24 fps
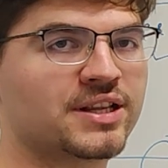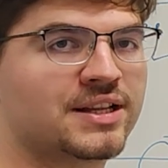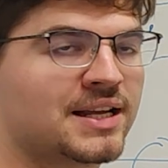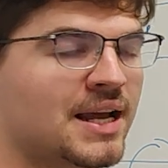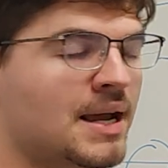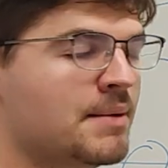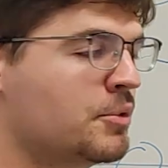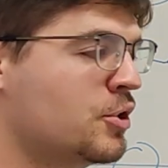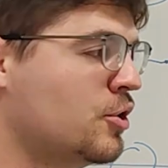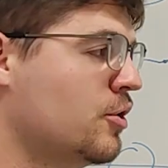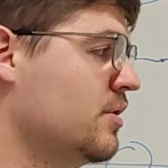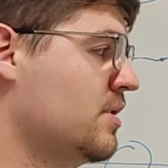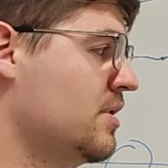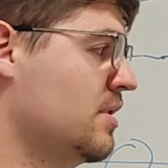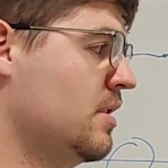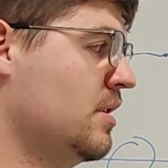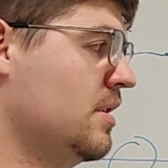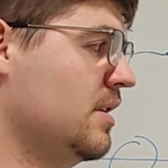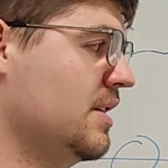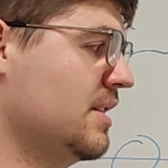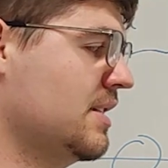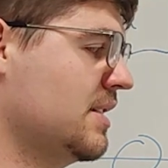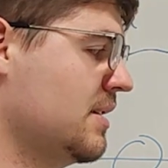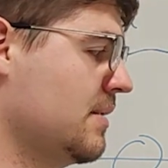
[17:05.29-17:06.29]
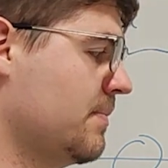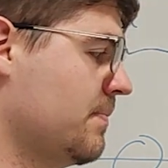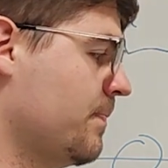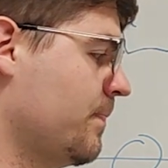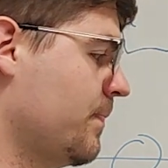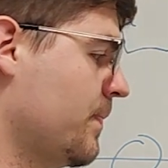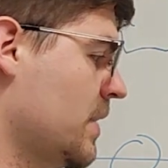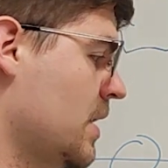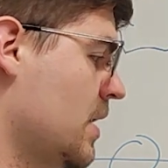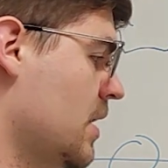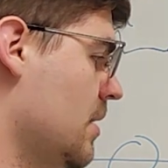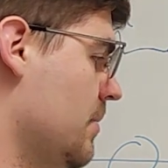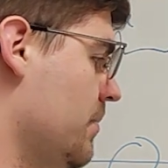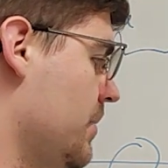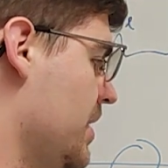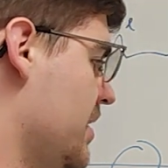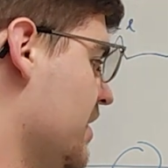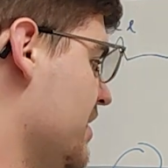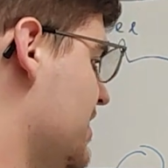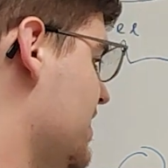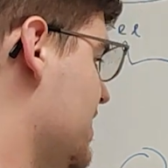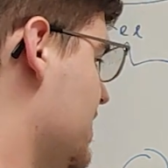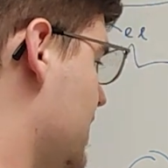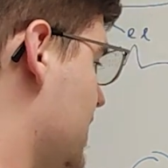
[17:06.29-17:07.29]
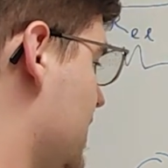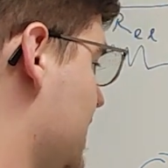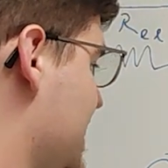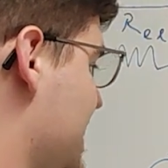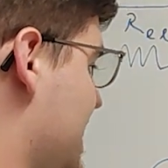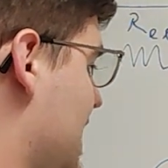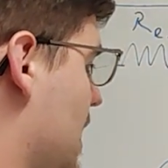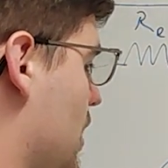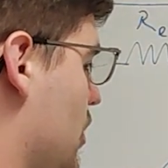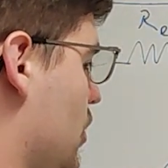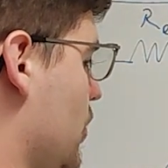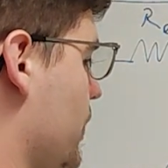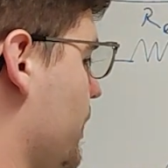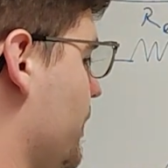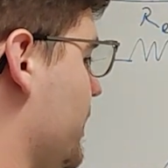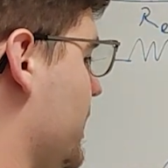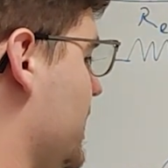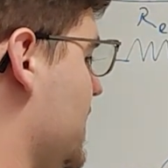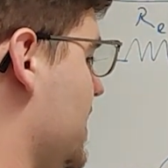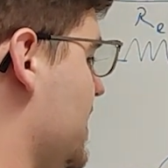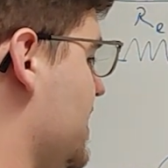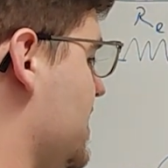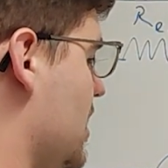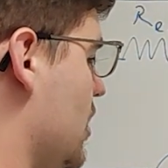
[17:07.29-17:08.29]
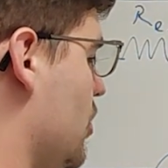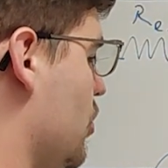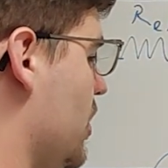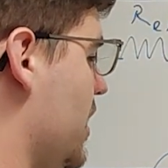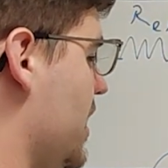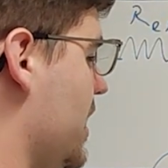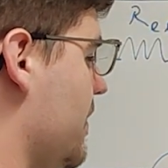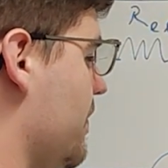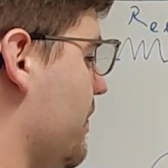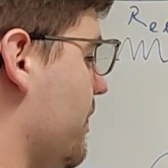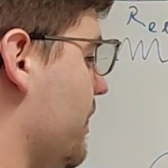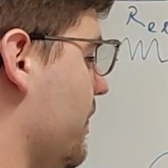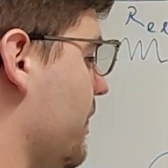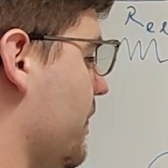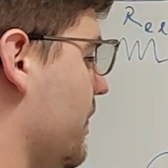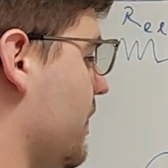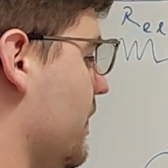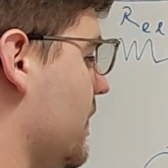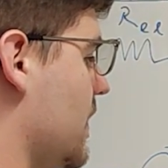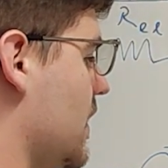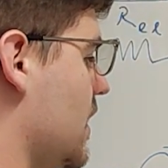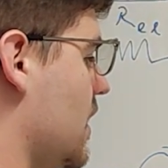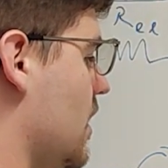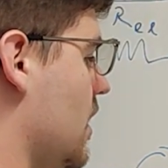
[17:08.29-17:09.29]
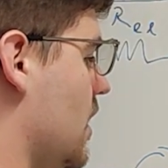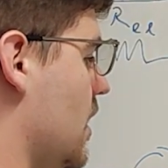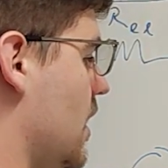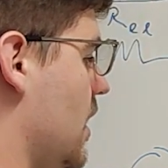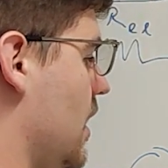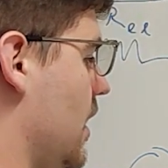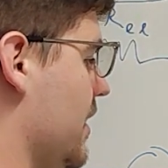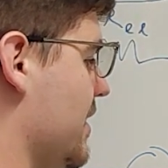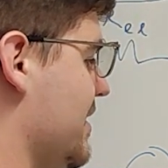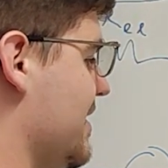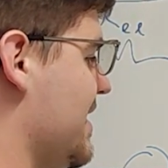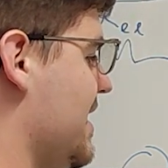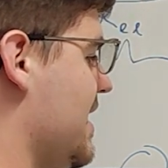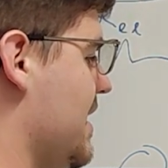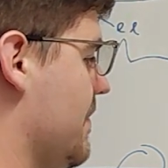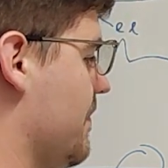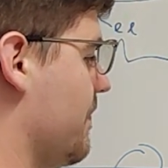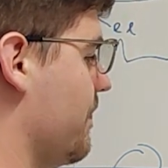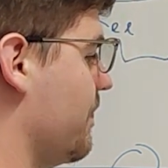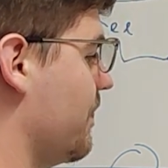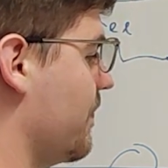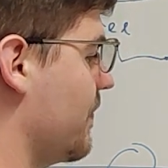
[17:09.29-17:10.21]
the time constant is. Because tau is only RC.